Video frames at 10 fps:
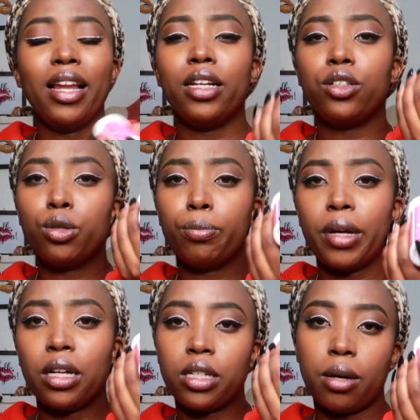little
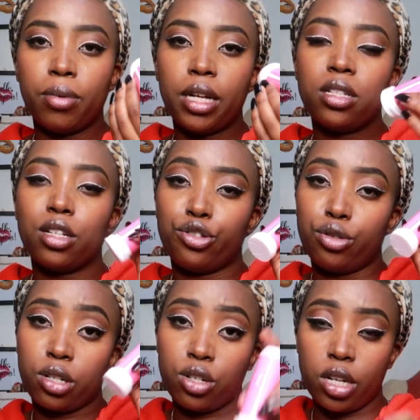pink tablets that you
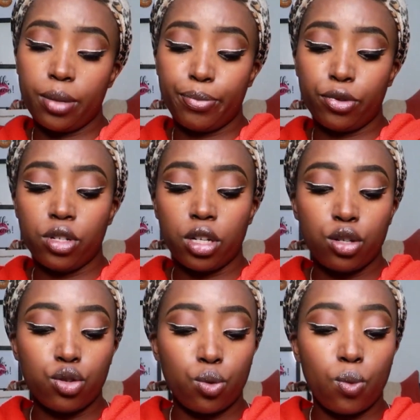actually put
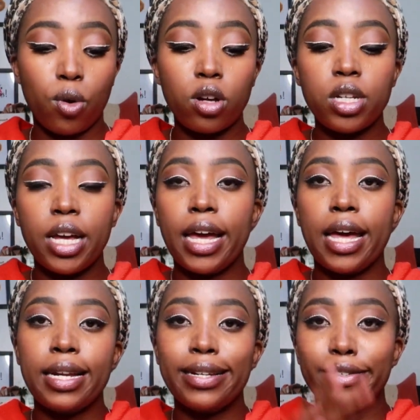into water
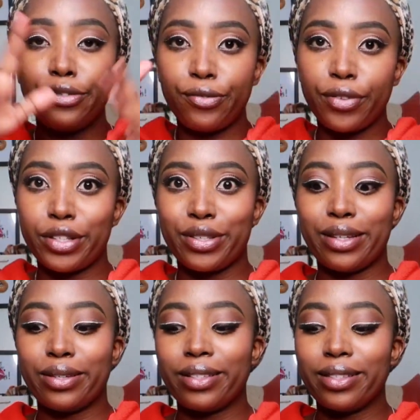and it
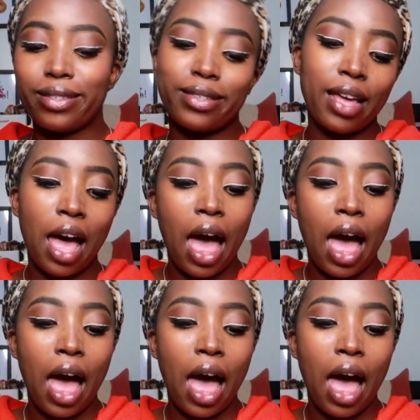fizzles.